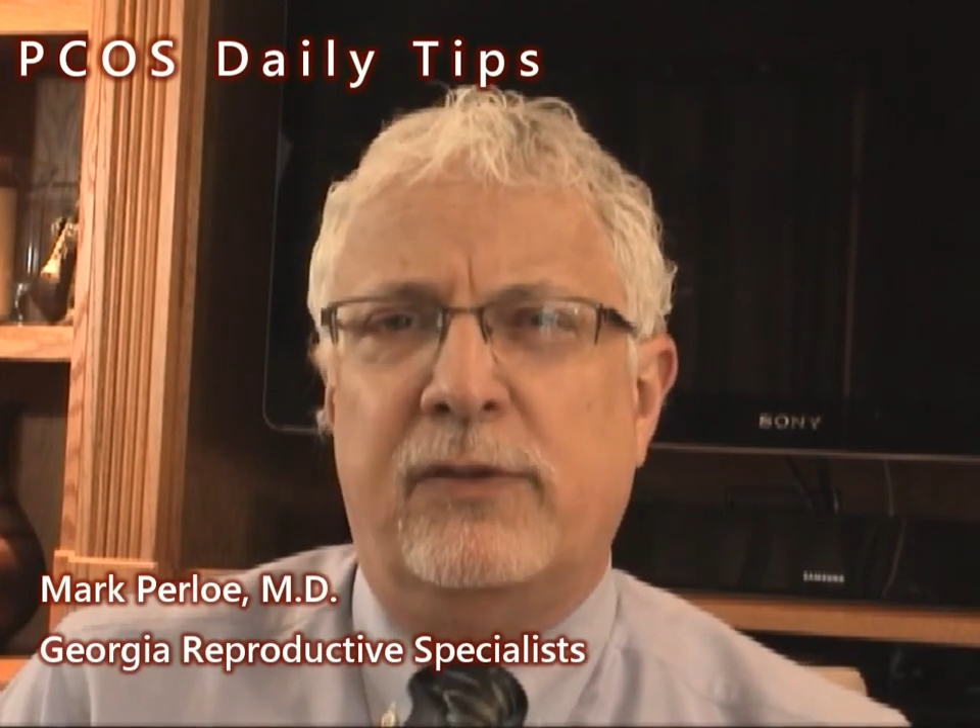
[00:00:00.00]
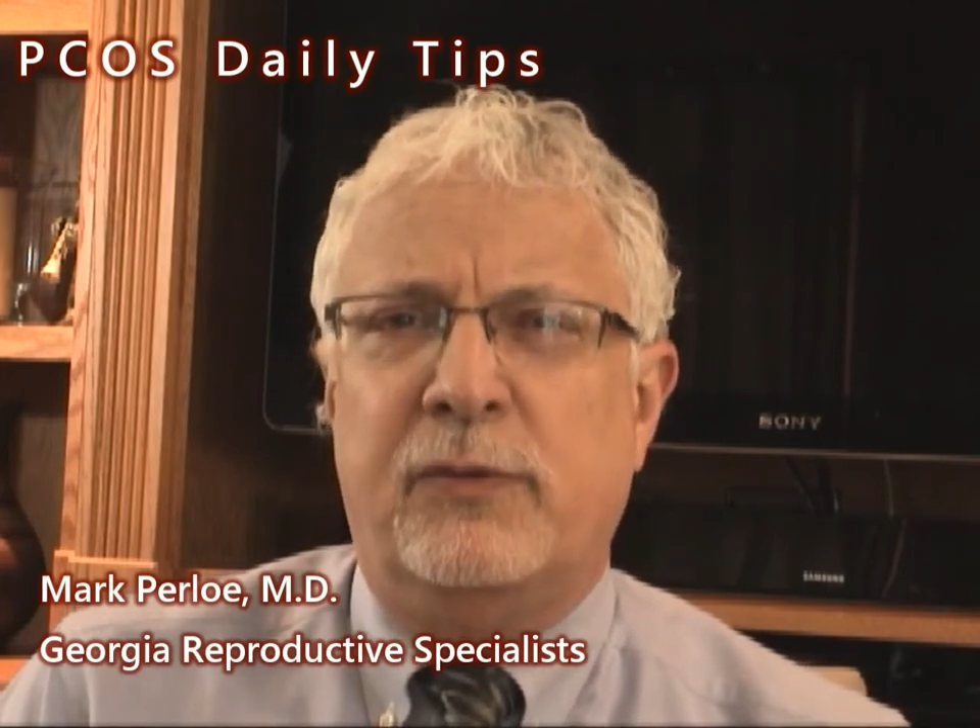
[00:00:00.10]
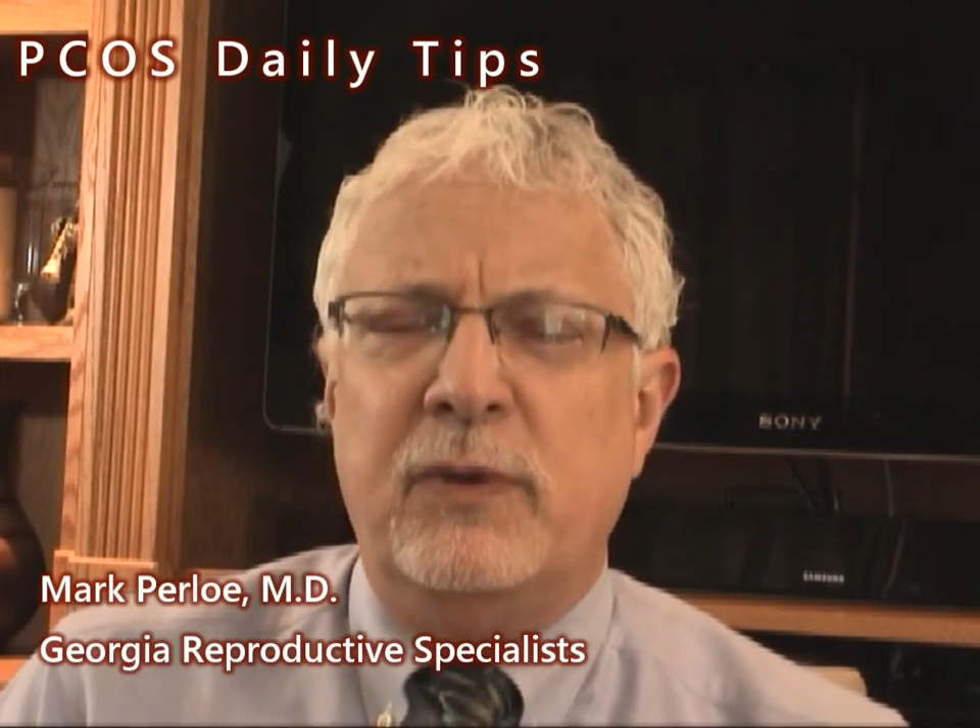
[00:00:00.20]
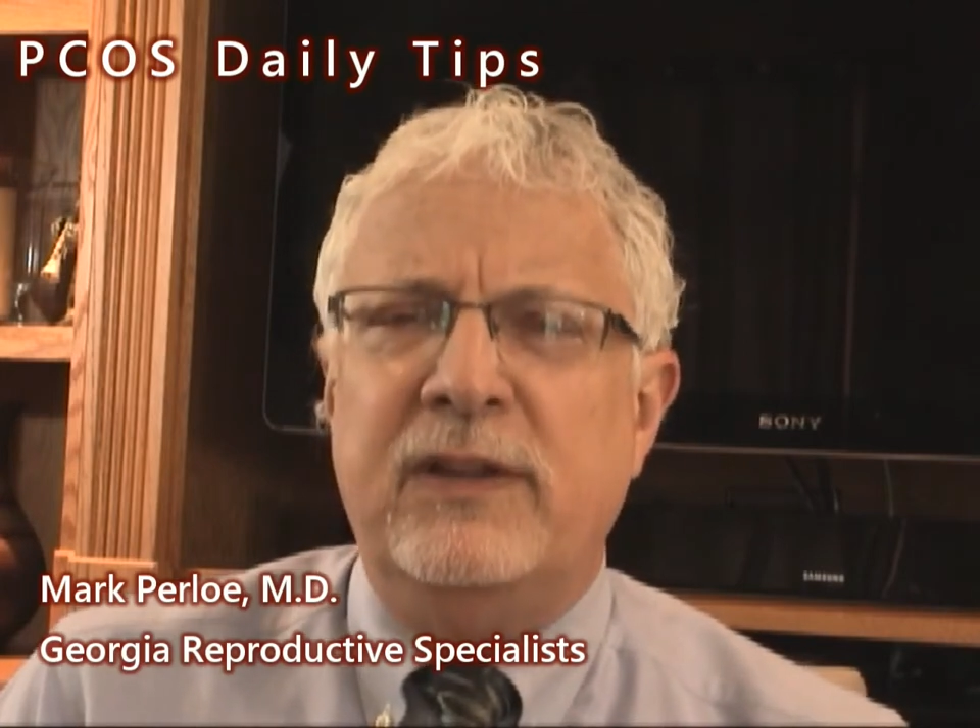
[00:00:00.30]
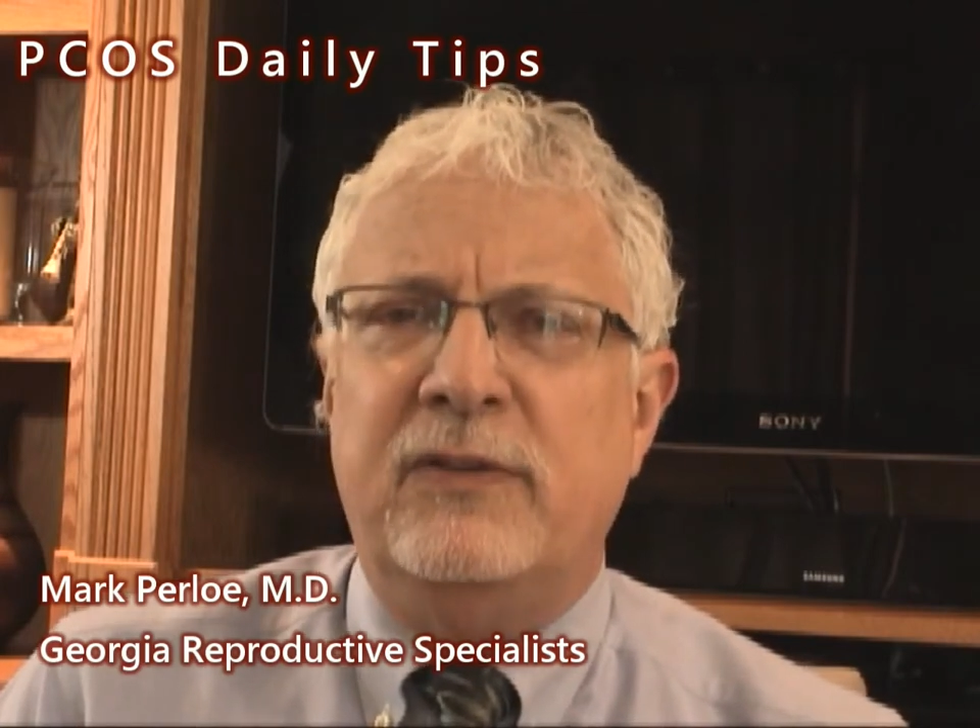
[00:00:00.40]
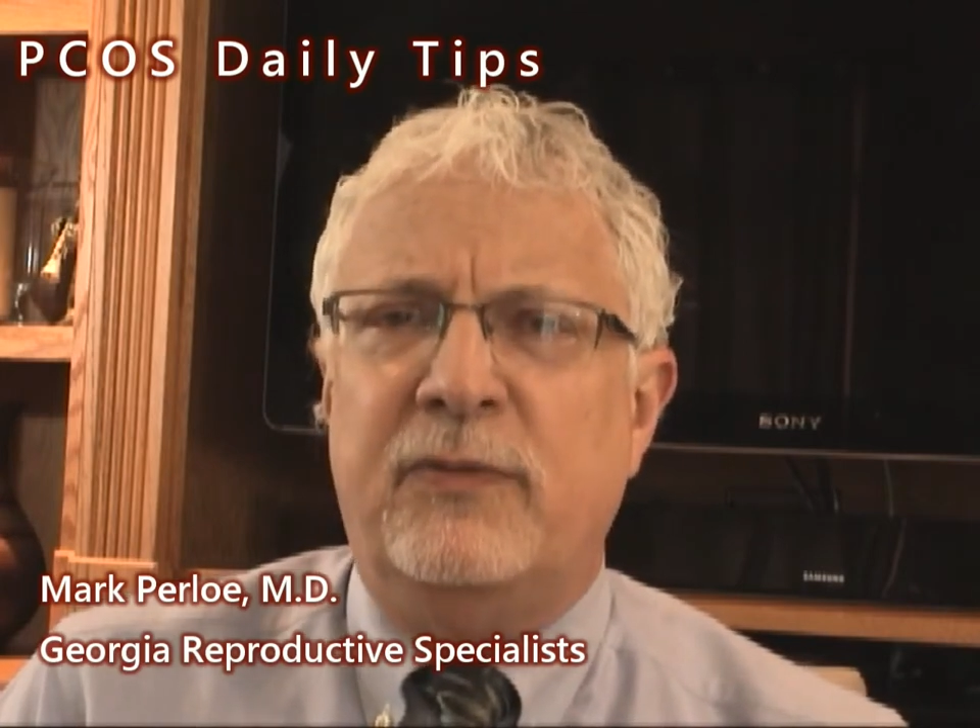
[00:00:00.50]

3 to